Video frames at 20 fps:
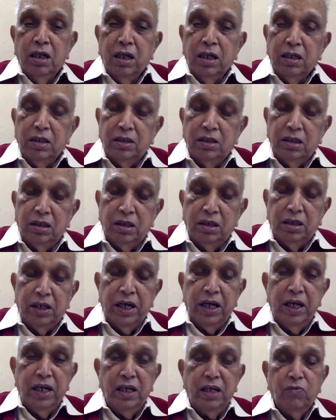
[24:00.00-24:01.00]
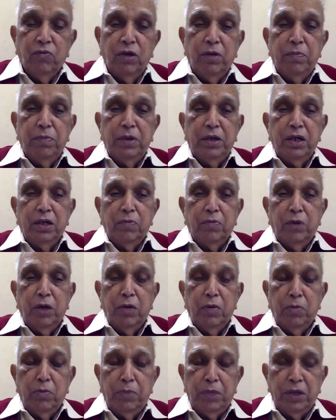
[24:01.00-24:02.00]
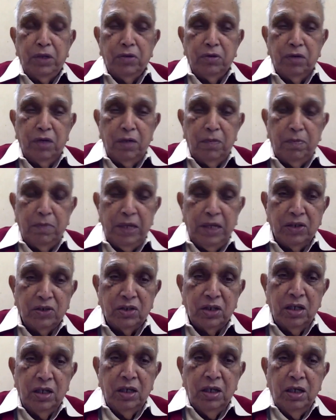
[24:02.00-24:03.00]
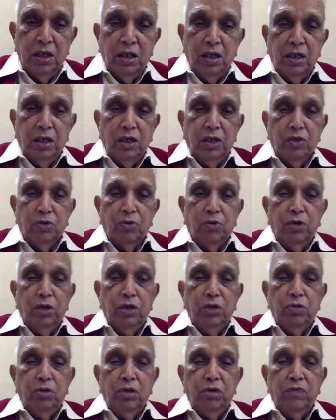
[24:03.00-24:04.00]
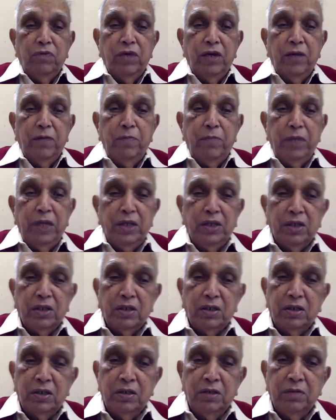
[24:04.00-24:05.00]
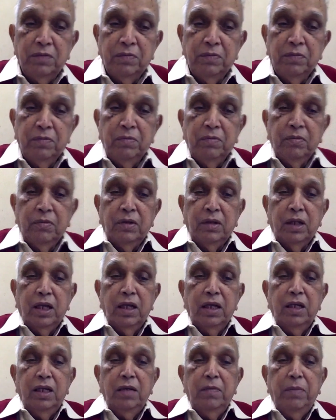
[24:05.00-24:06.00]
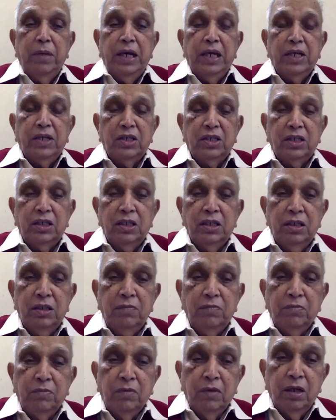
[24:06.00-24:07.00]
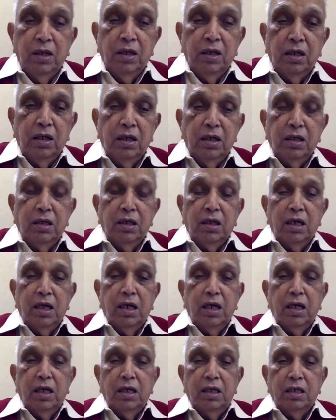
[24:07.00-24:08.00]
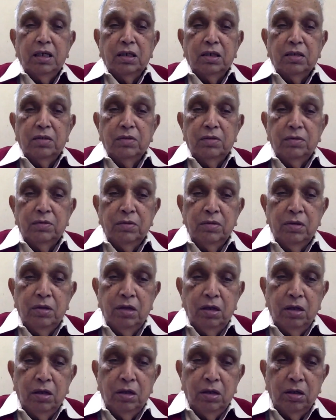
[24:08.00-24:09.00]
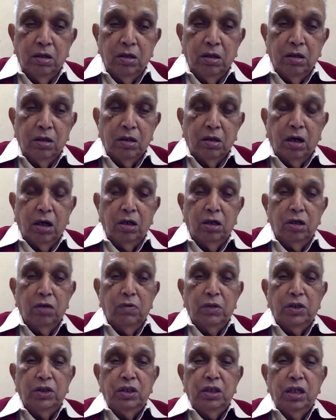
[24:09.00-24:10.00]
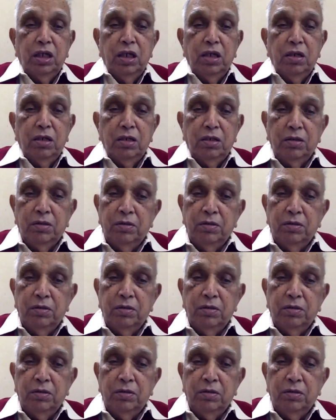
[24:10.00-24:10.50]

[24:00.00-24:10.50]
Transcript: staying in one particular place. He is going to different places. Then he makes uh, controversial